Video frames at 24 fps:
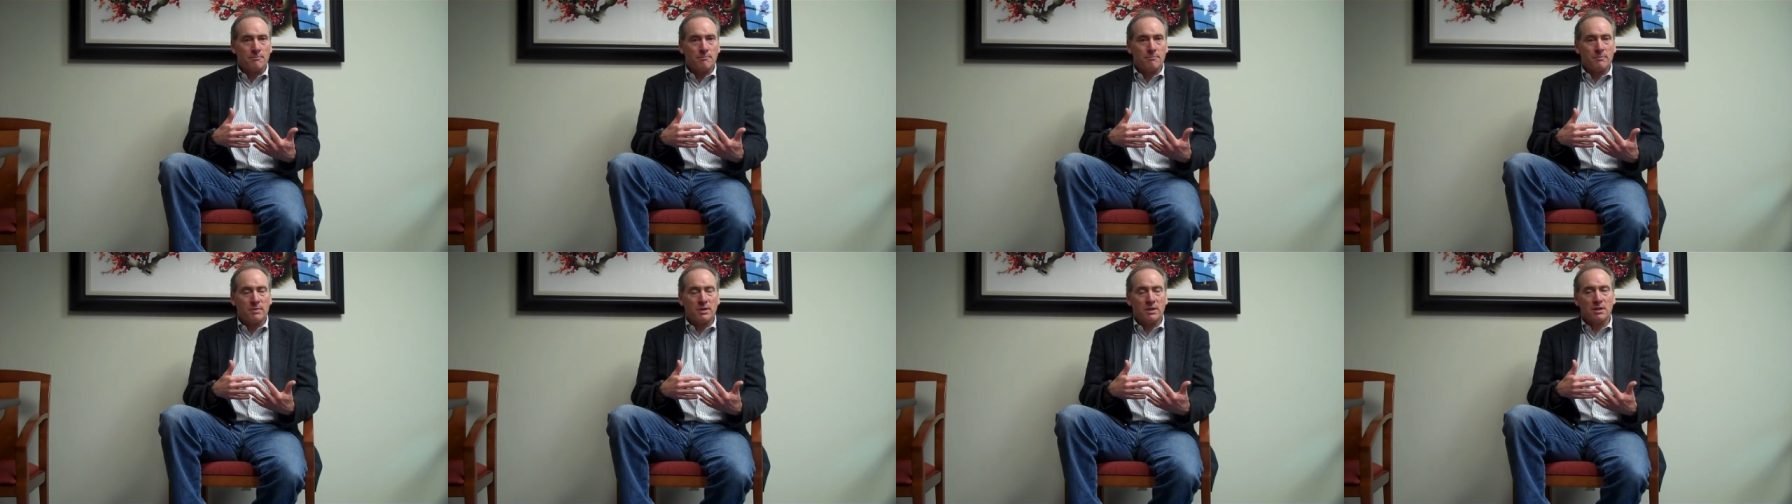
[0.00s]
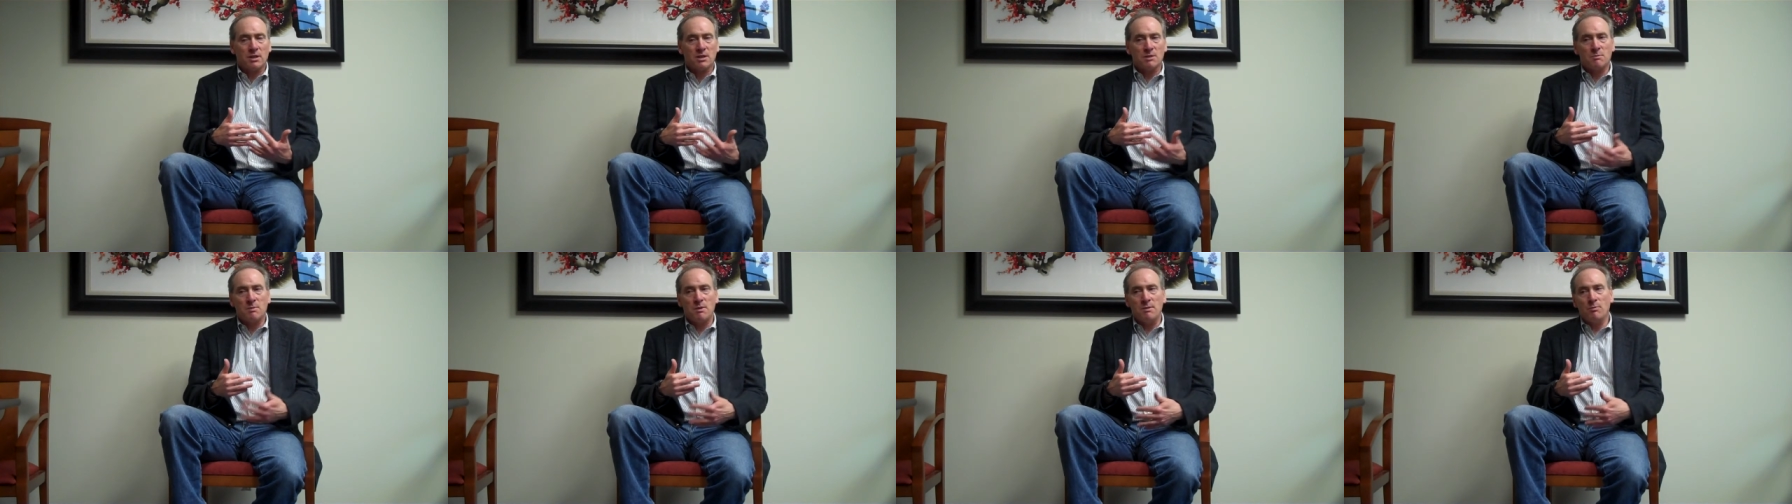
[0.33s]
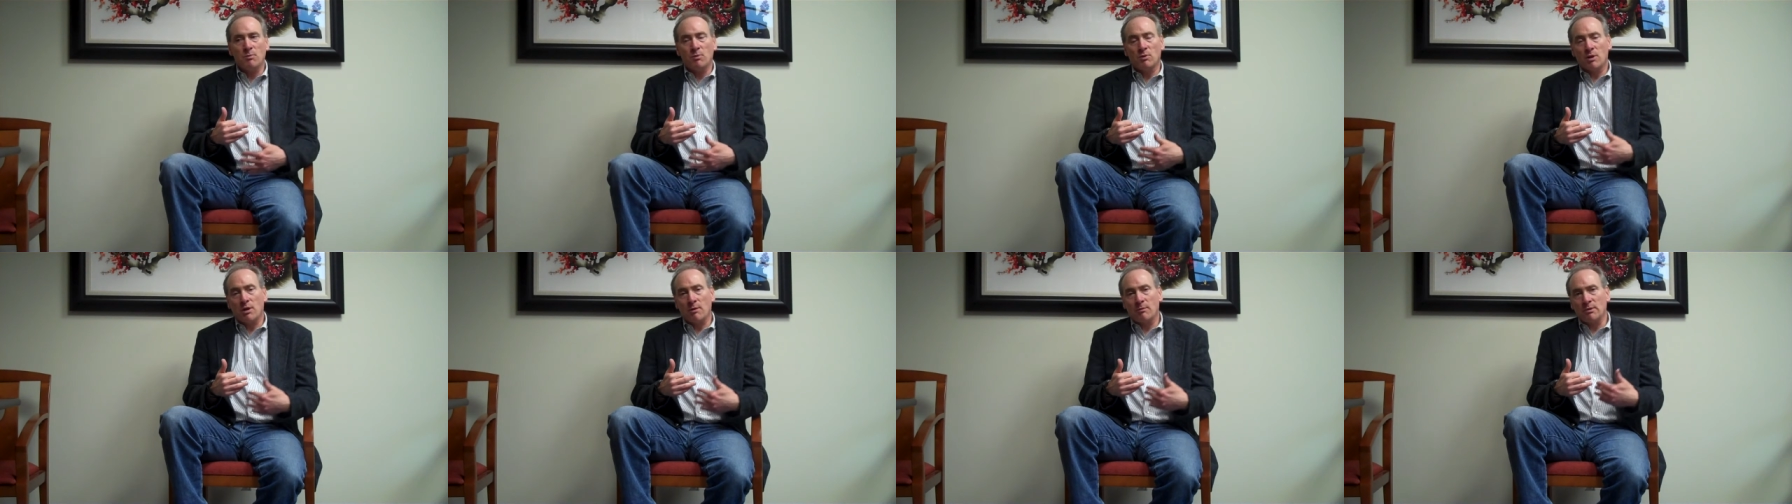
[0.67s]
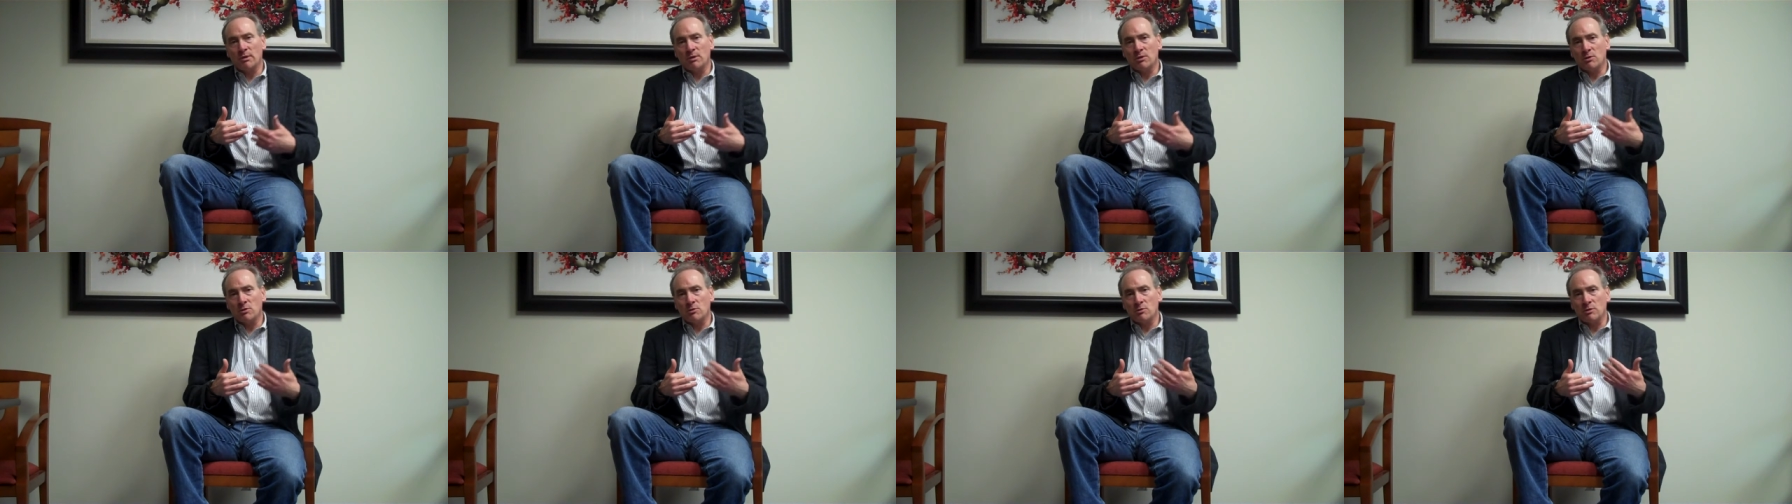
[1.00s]
because people
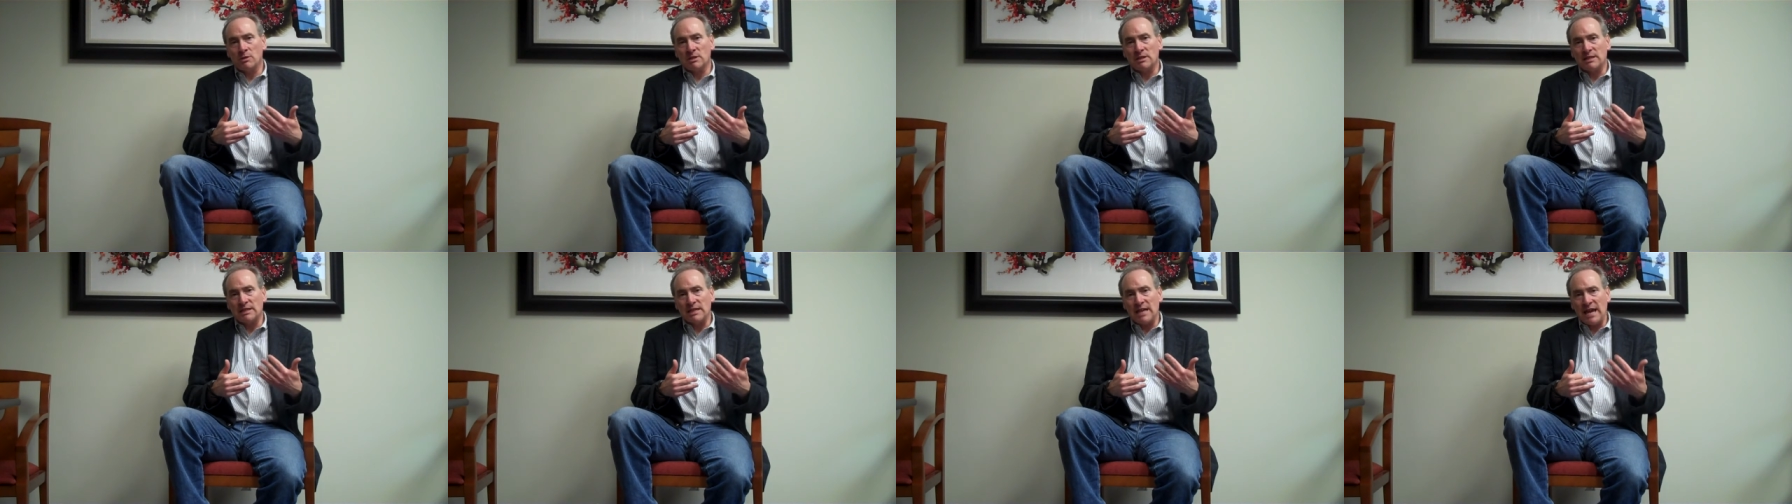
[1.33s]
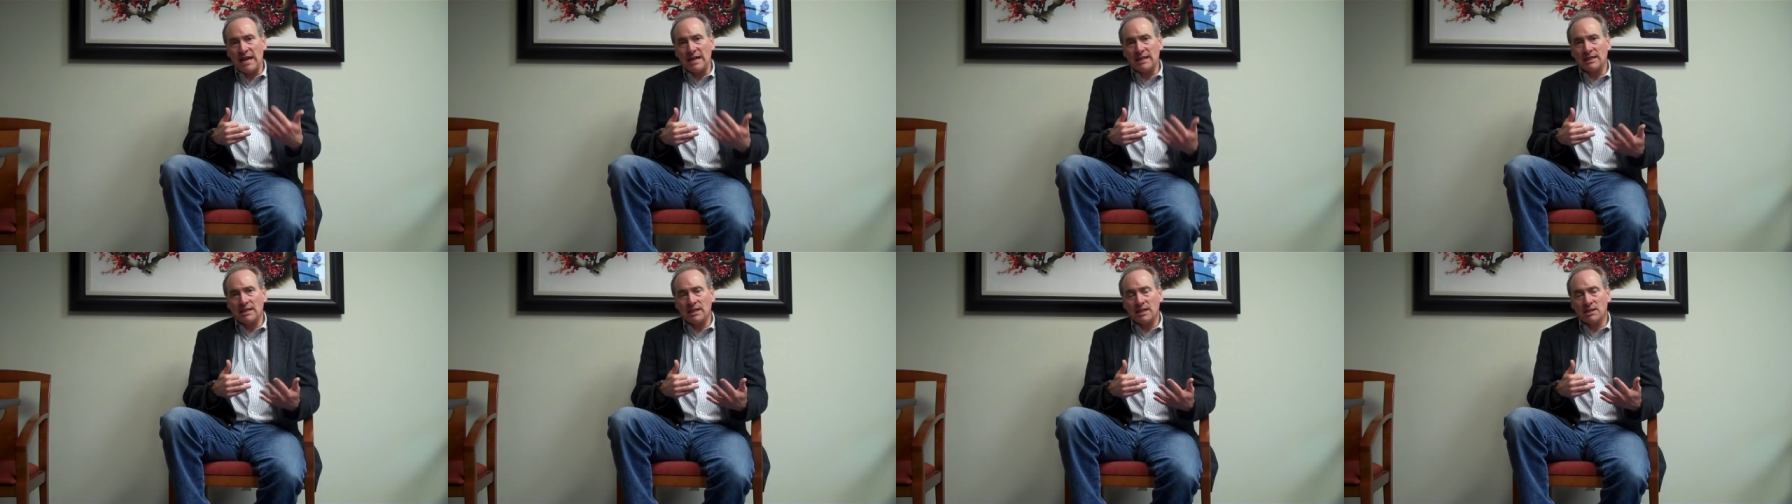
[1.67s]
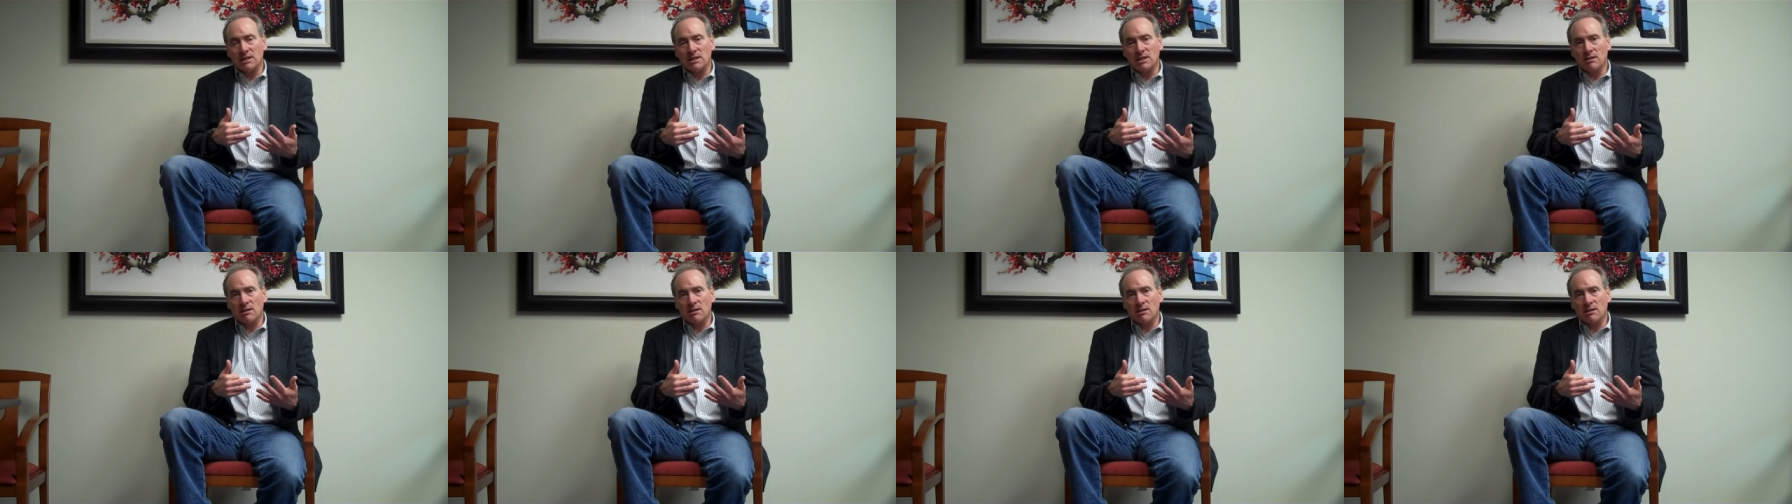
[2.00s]
coming to attack that